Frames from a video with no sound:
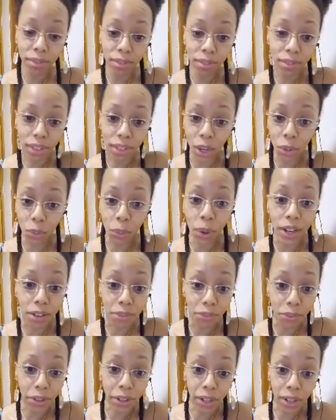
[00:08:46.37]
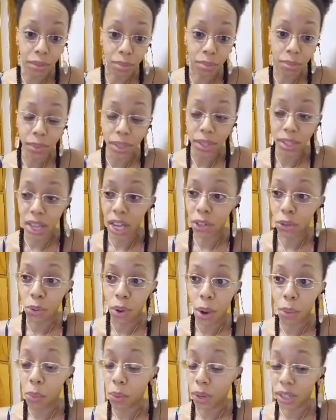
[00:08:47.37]
get ready for him because I knew
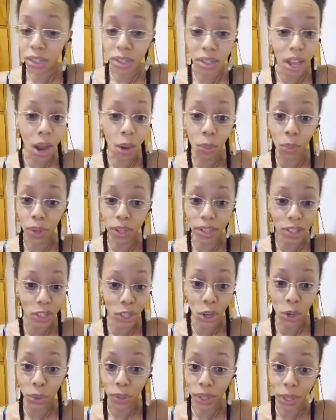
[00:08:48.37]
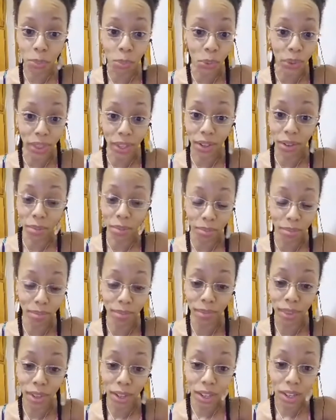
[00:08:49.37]
I wanted to go deep with him.
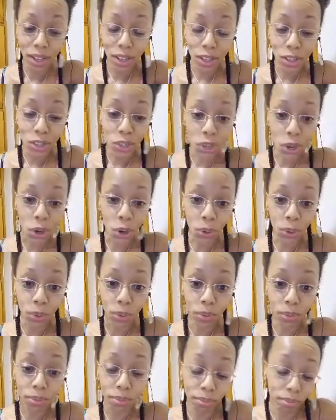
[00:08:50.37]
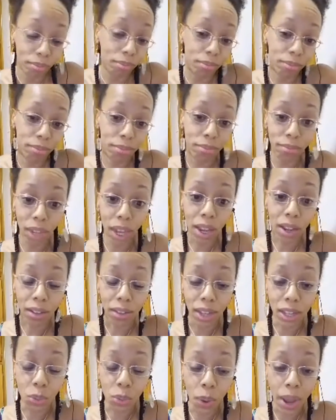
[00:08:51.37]
So yeah,
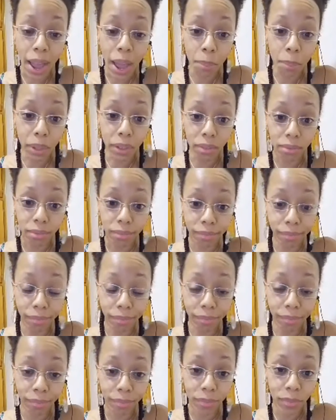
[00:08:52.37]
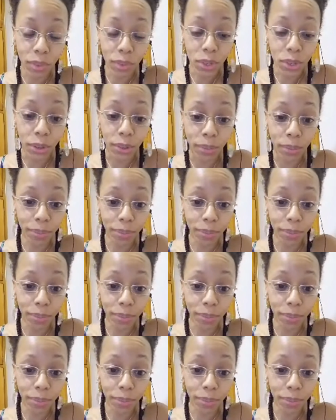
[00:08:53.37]
that's what happened. So